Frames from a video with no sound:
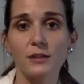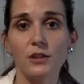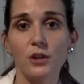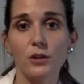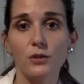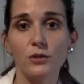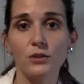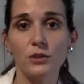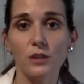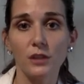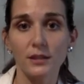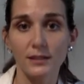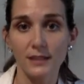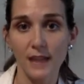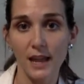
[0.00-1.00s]
those
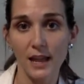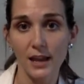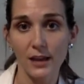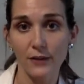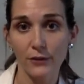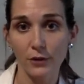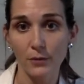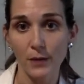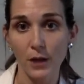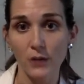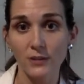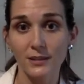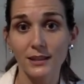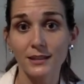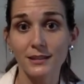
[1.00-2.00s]
stay in for
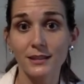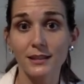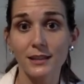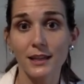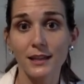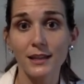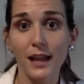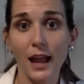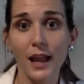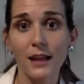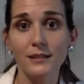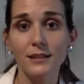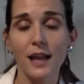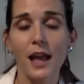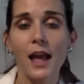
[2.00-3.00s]
about 6 to 10 days.